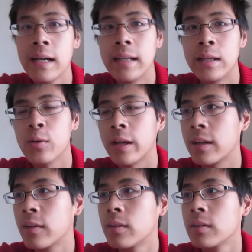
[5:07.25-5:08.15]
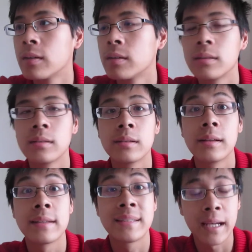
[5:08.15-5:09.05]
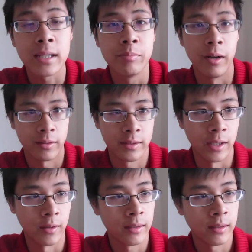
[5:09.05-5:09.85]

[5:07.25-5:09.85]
They're like $6 there.